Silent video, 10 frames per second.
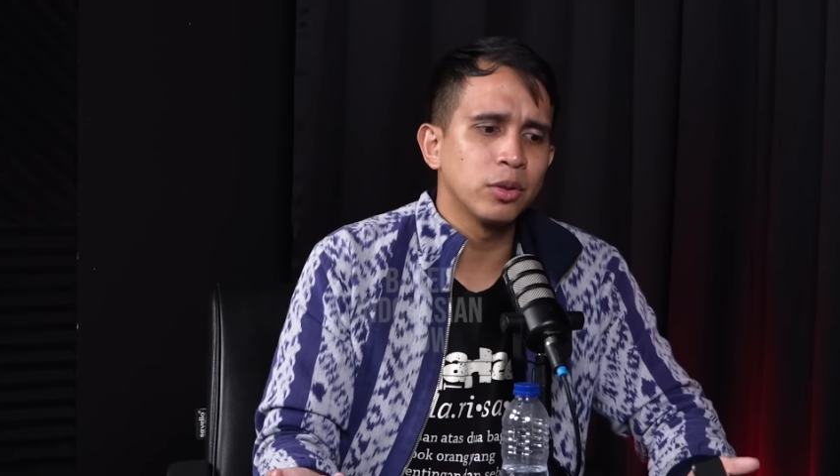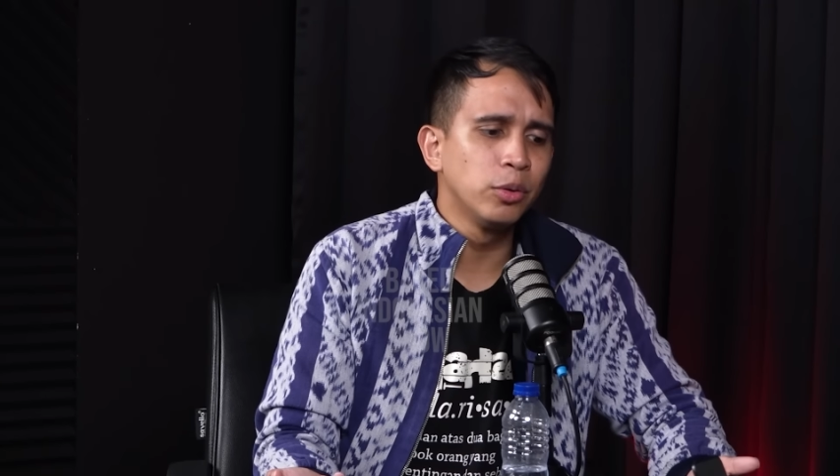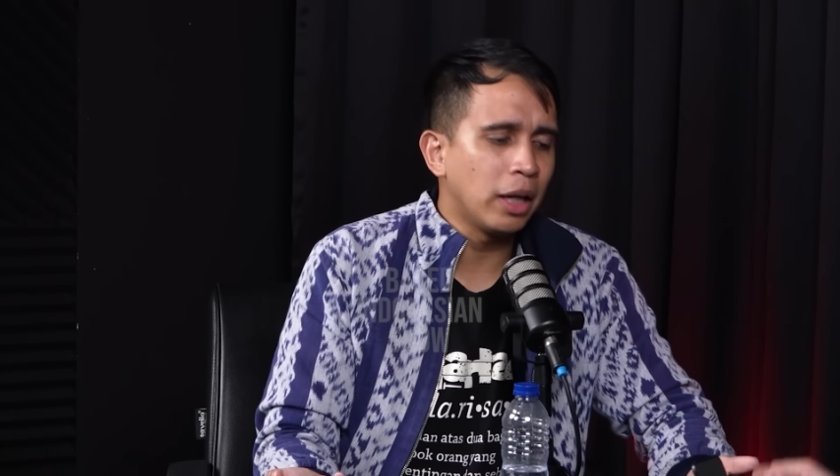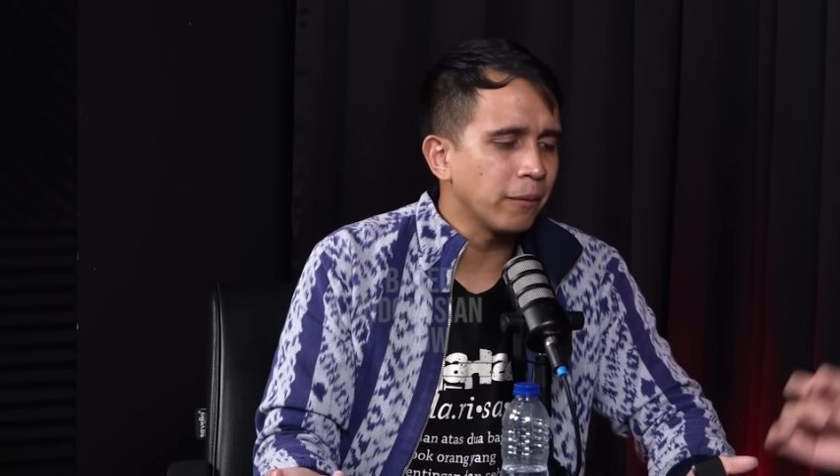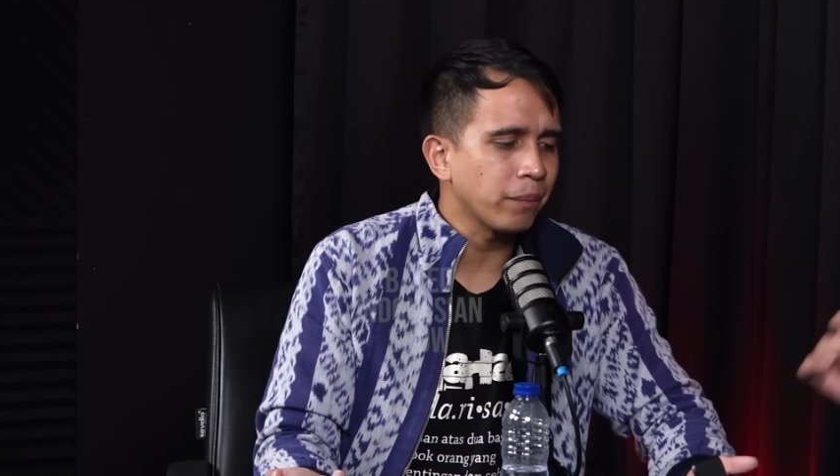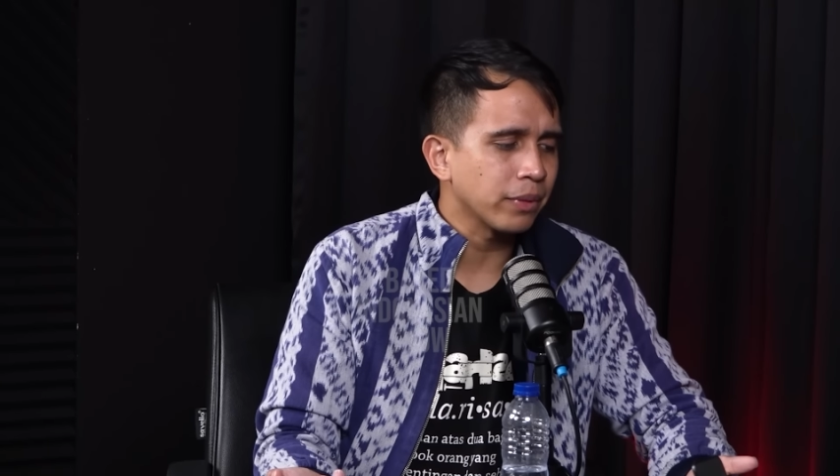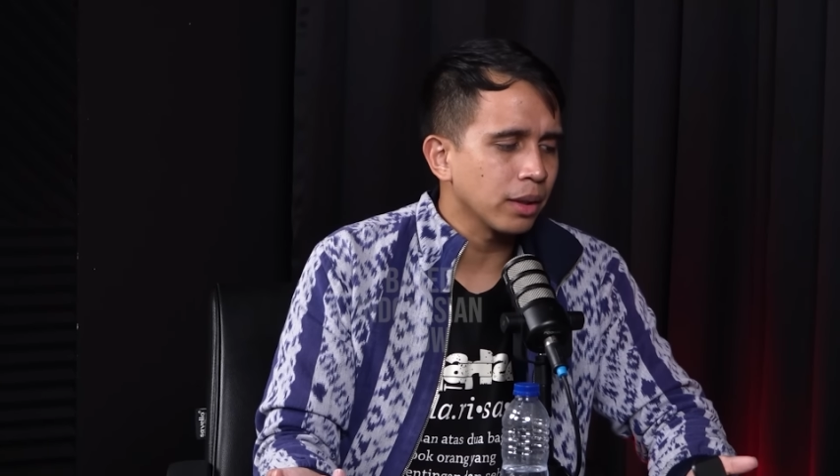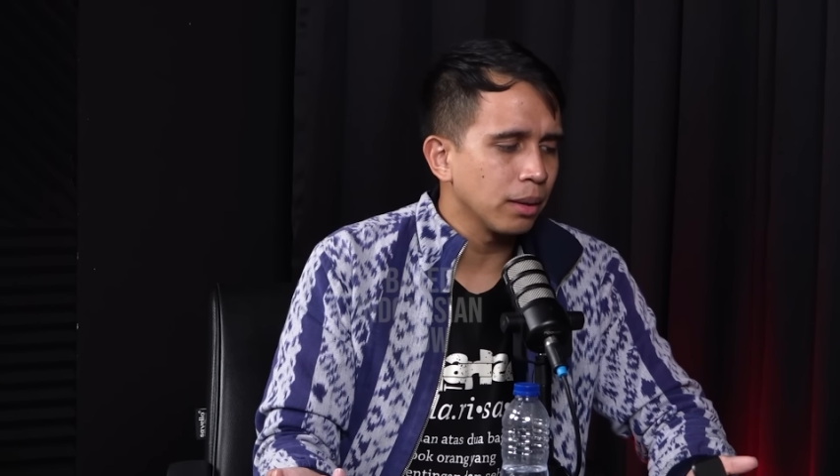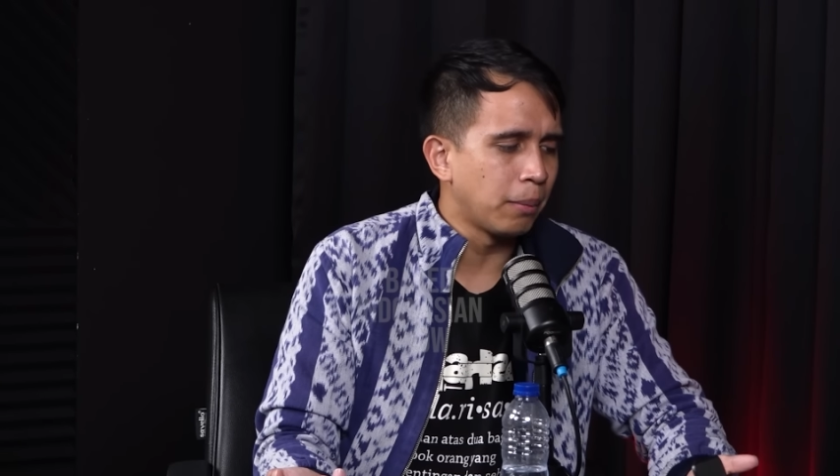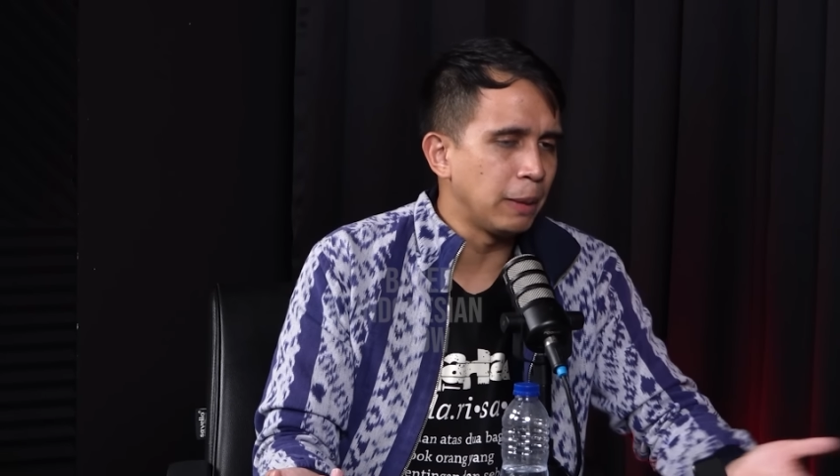2,
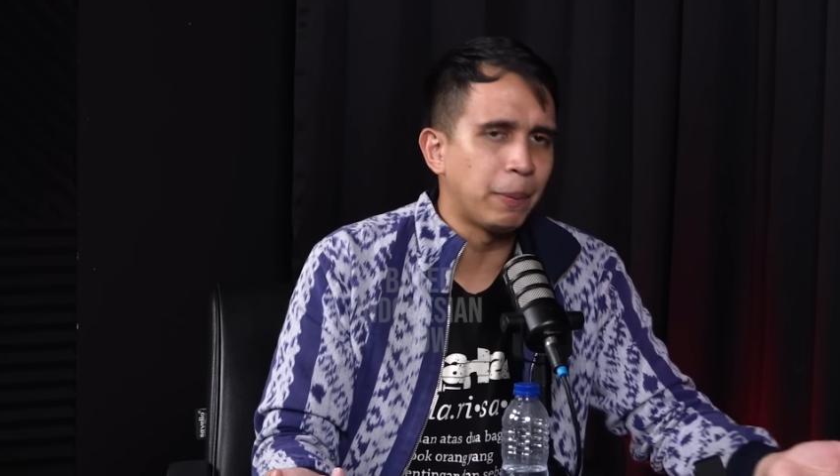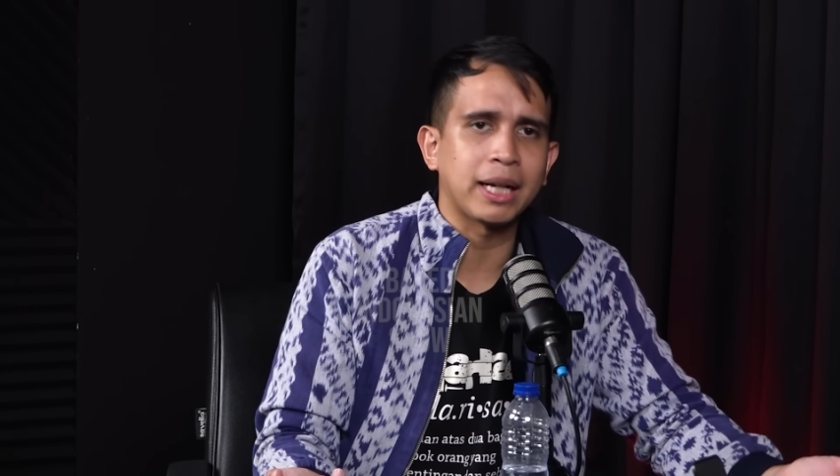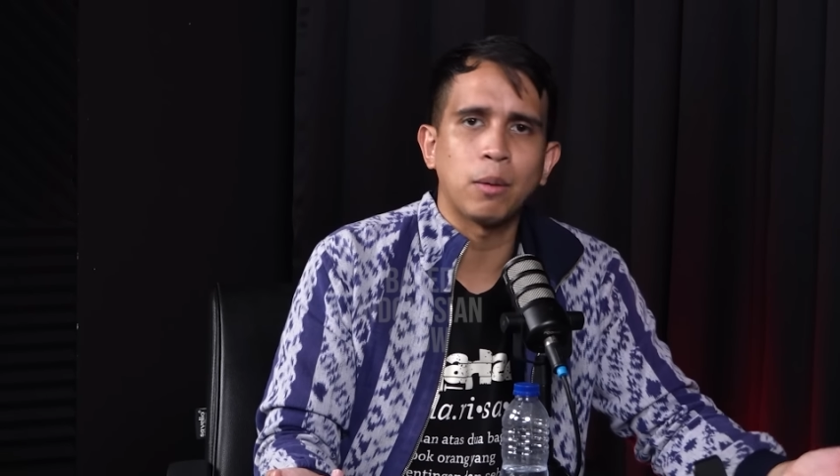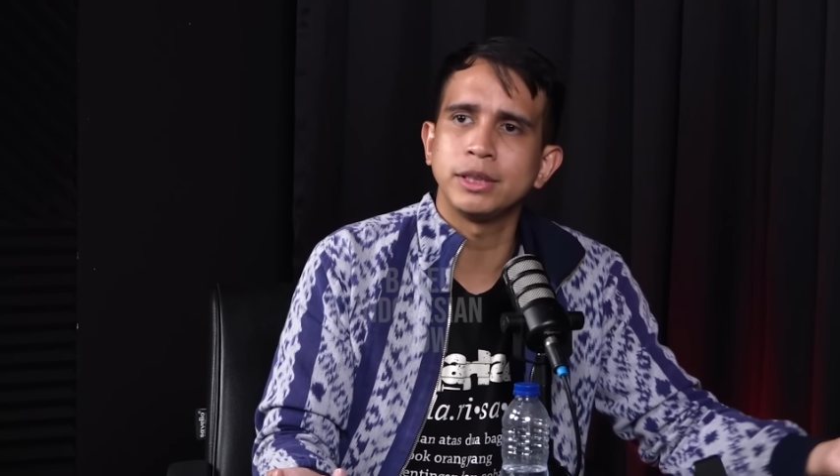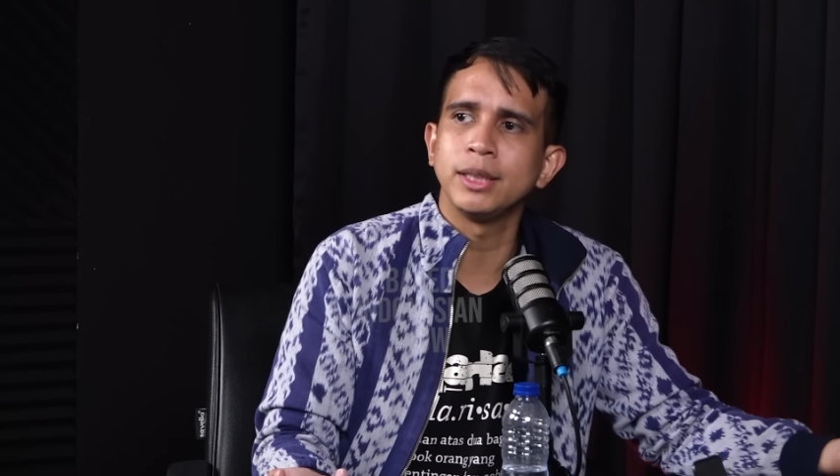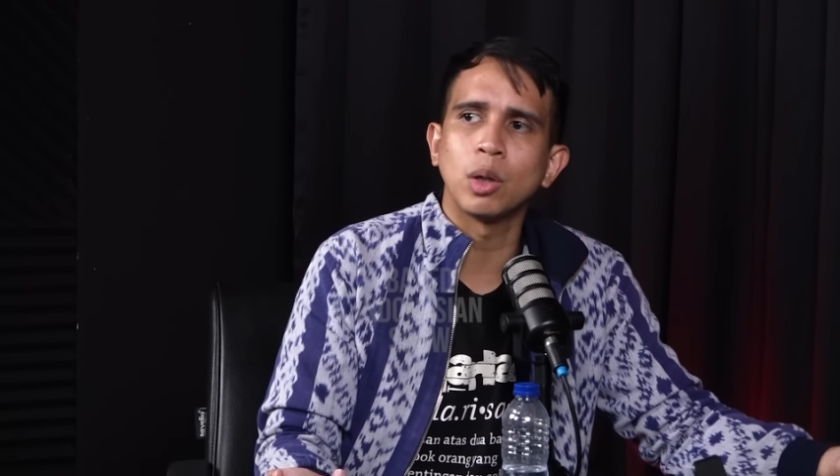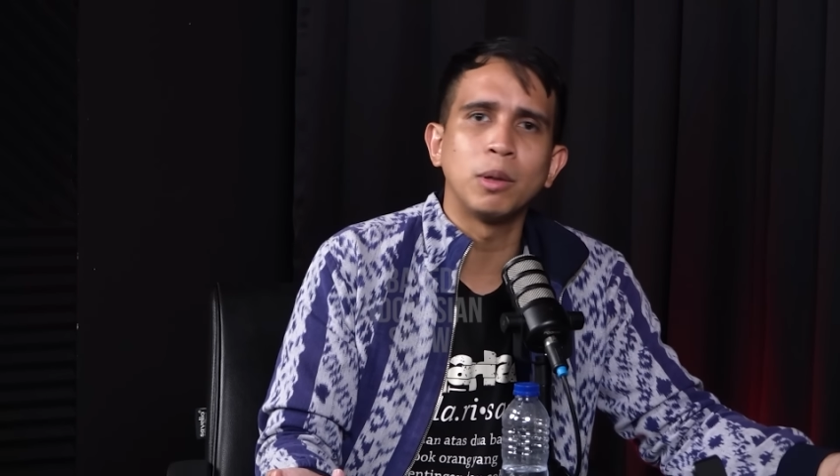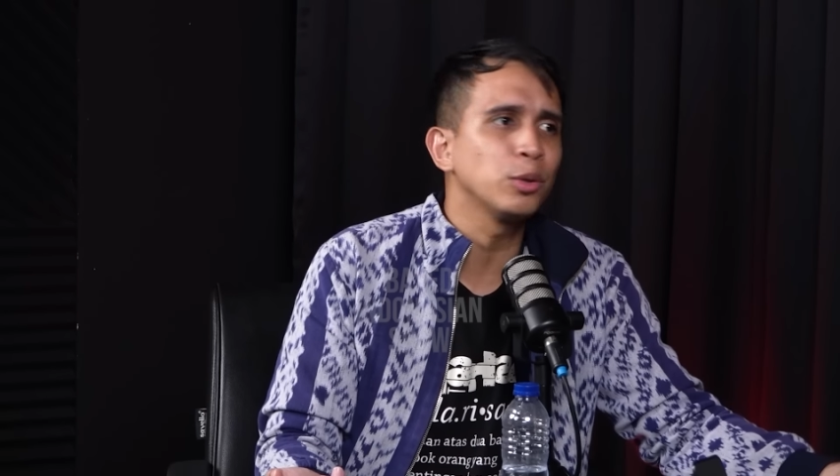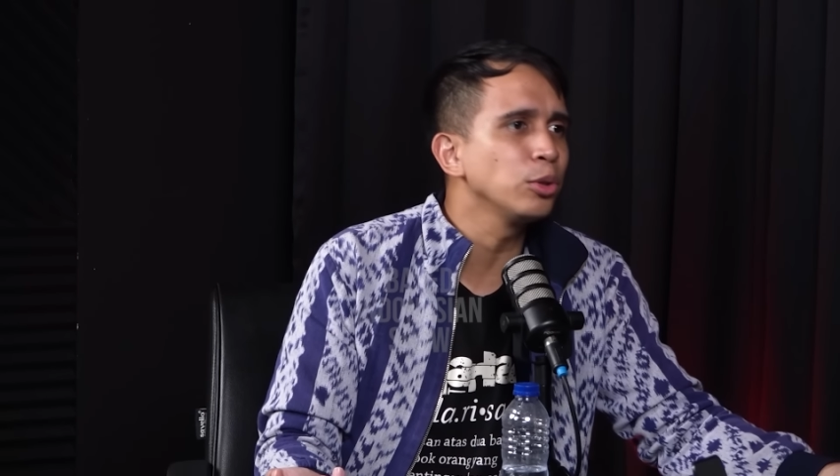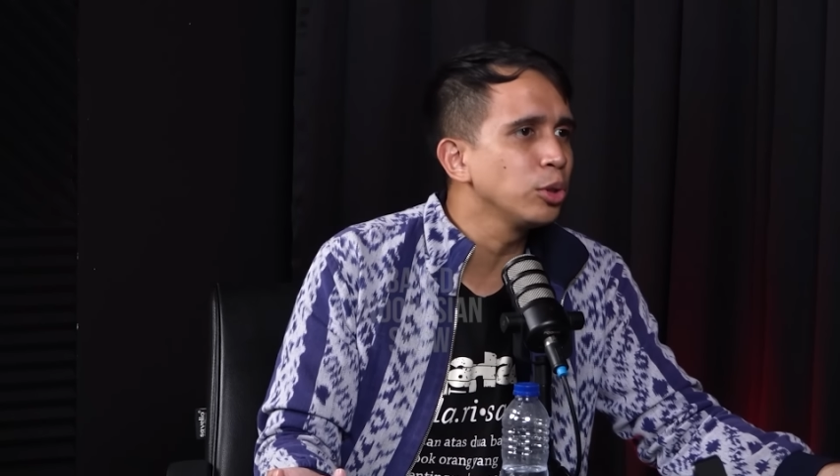my IPK was
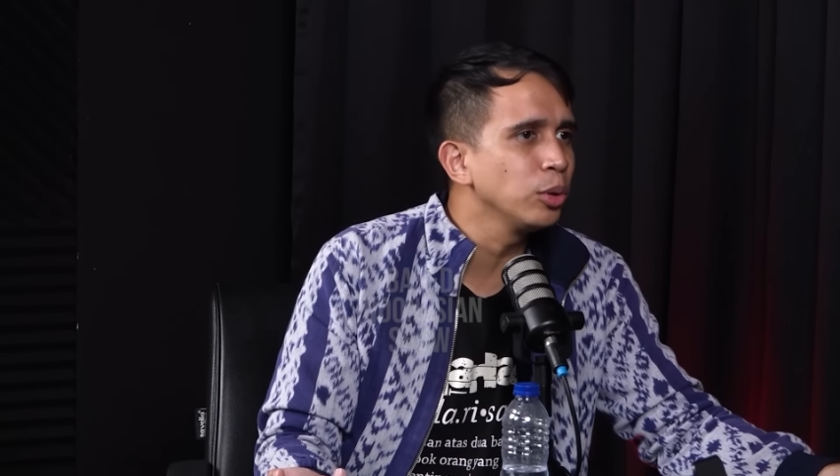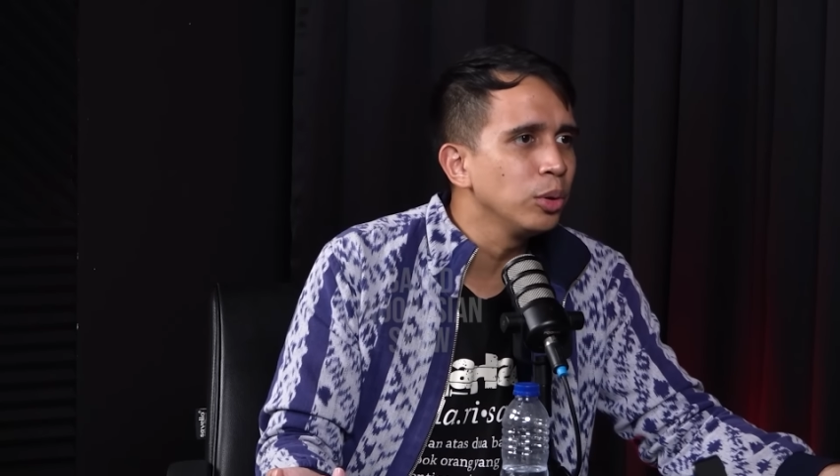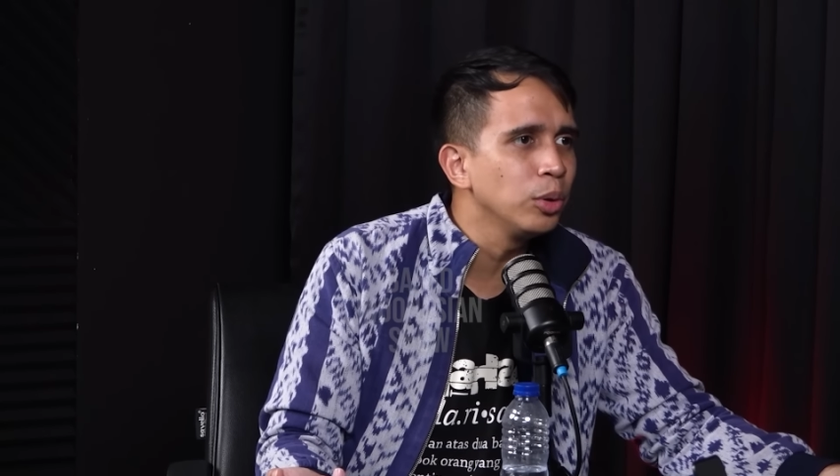3,7.